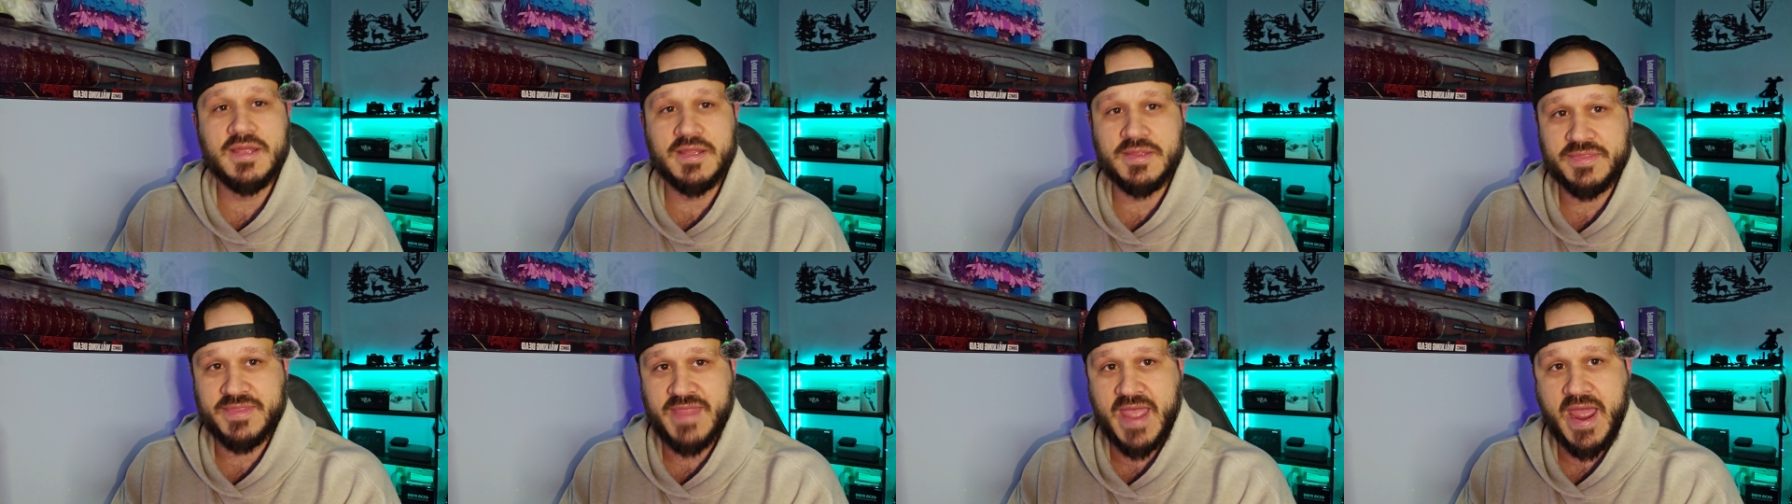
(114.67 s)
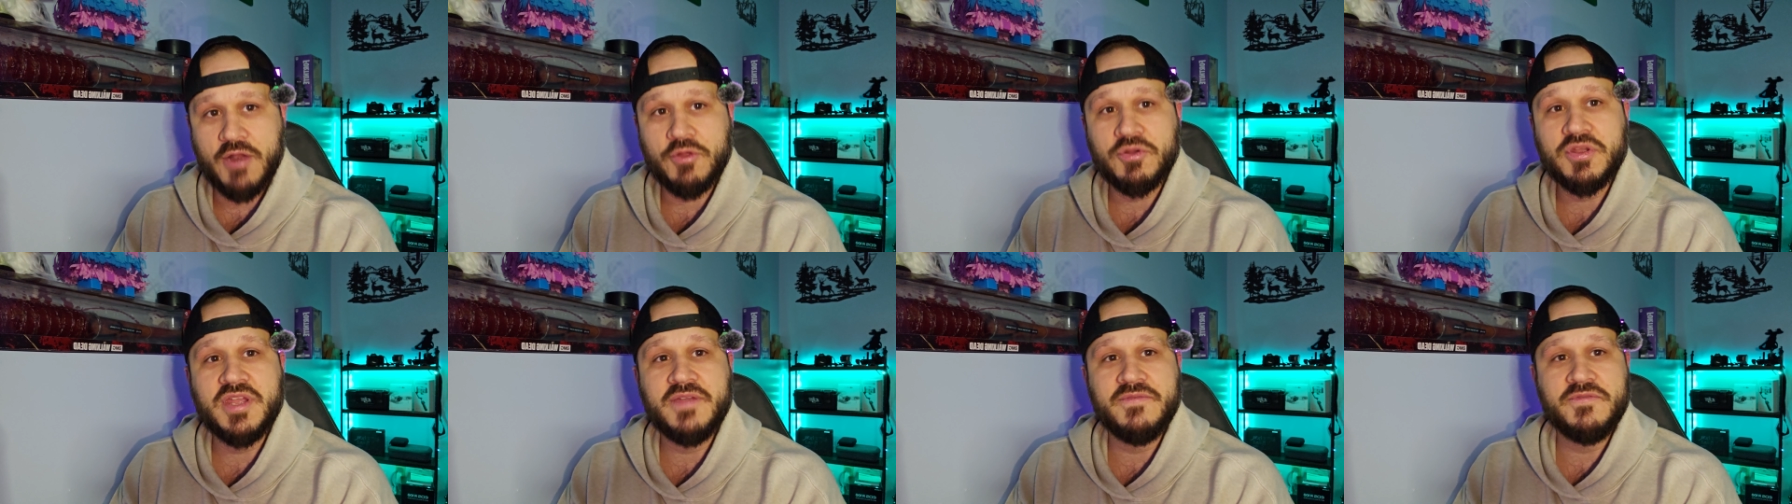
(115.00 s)

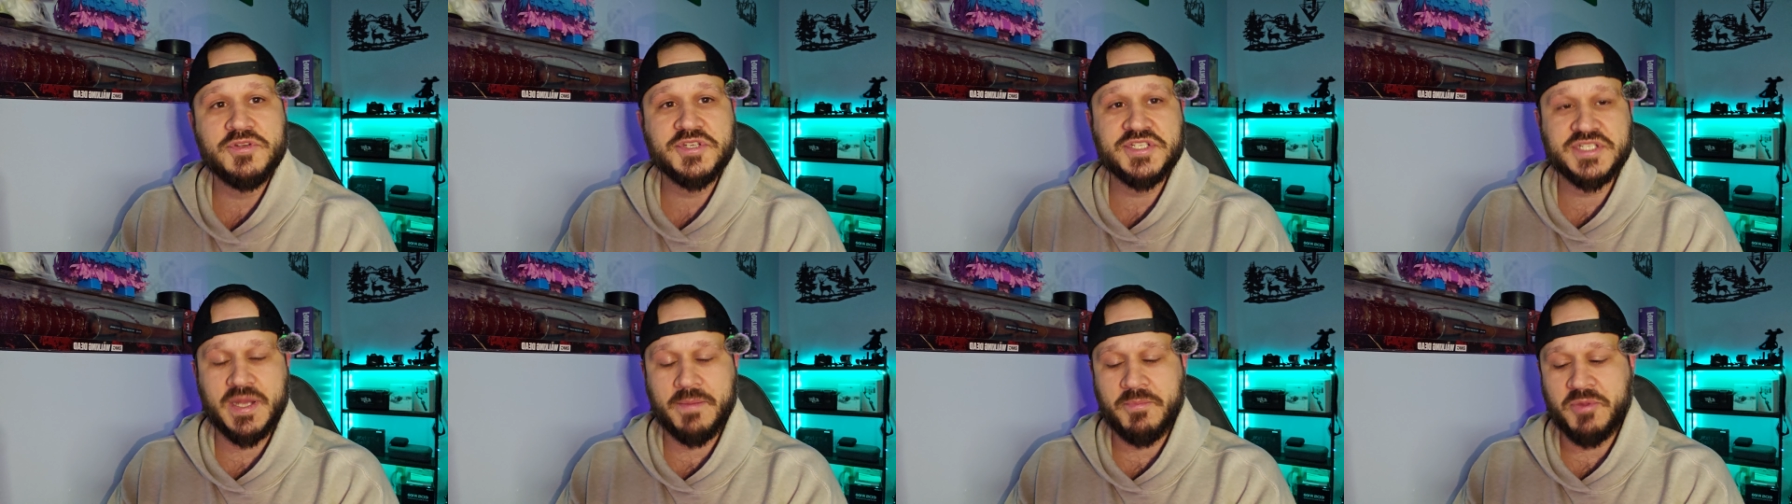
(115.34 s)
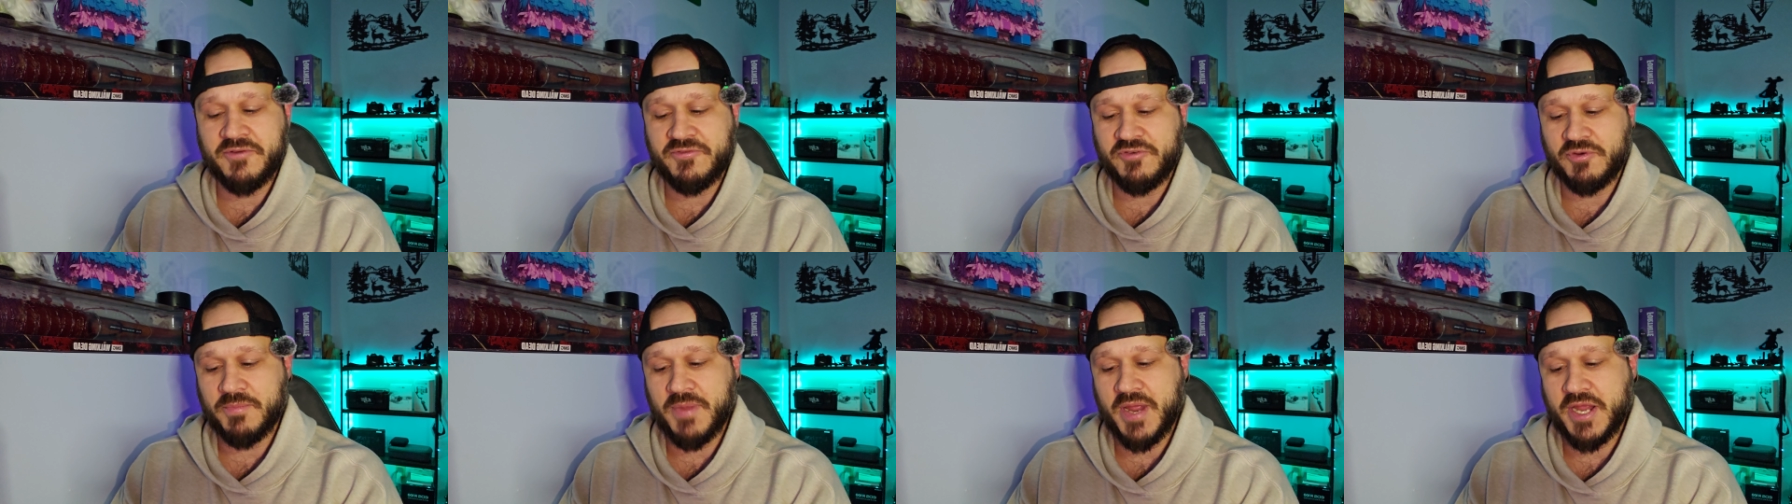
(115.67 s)
that'll give you some
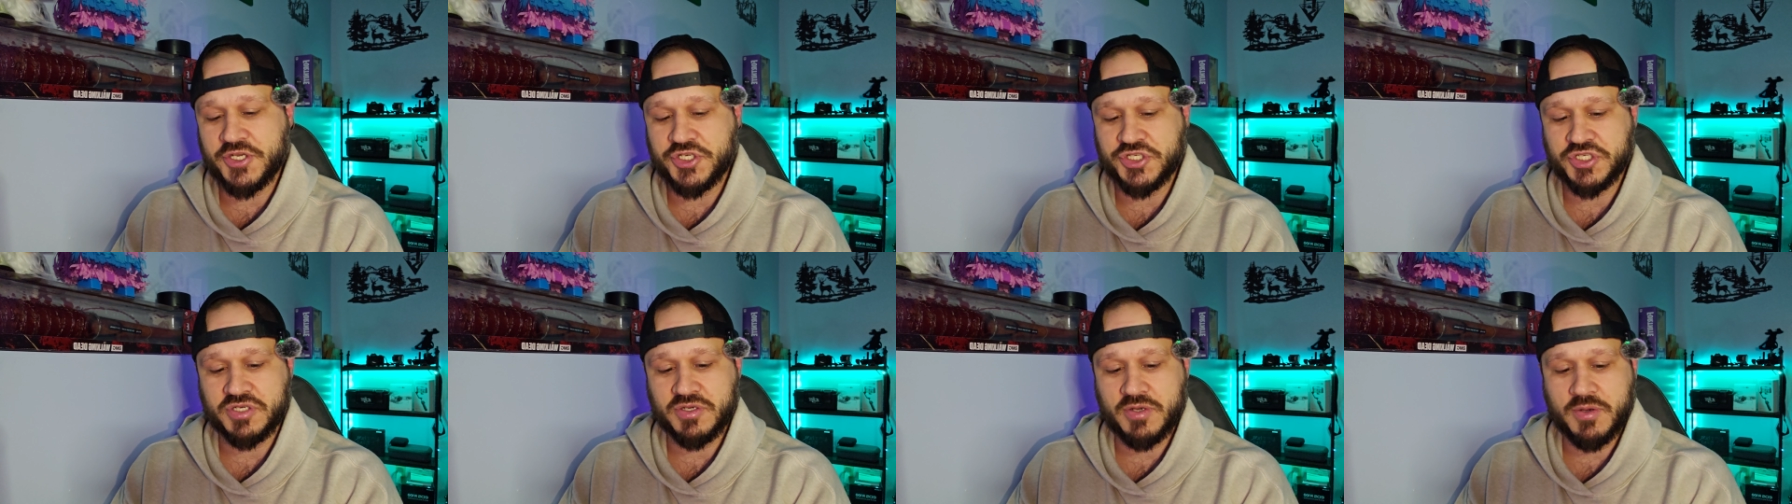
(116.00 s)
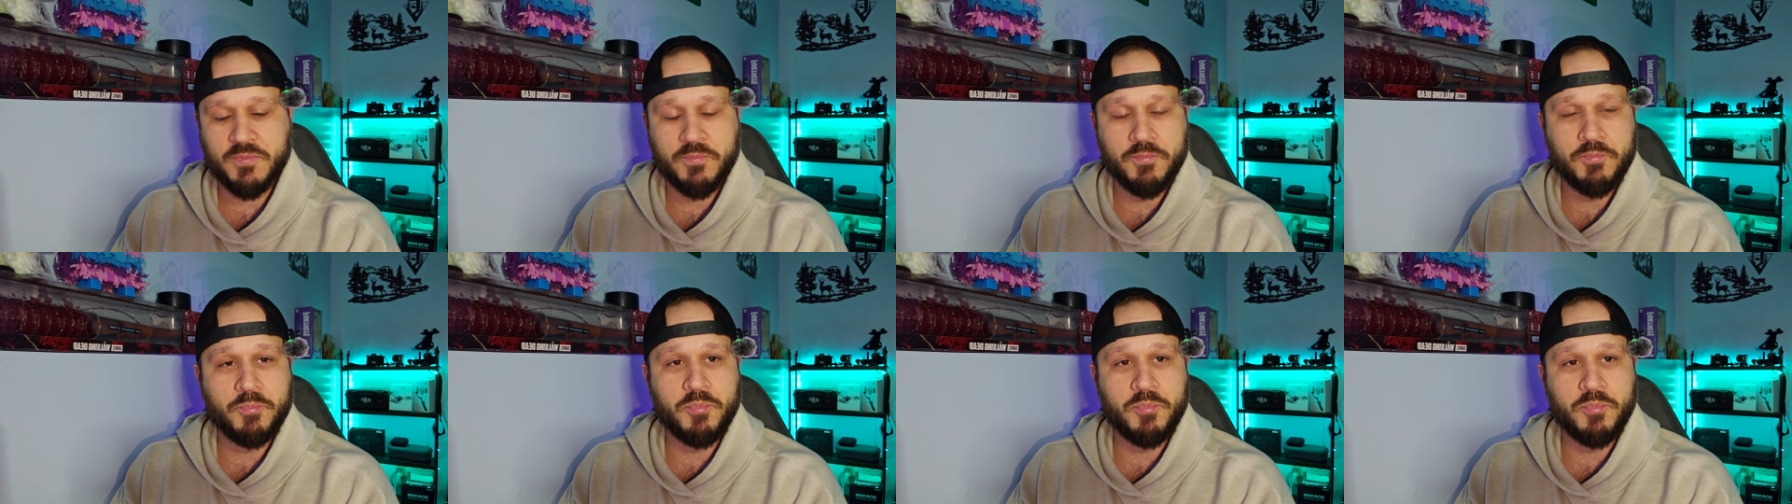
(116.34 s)
information.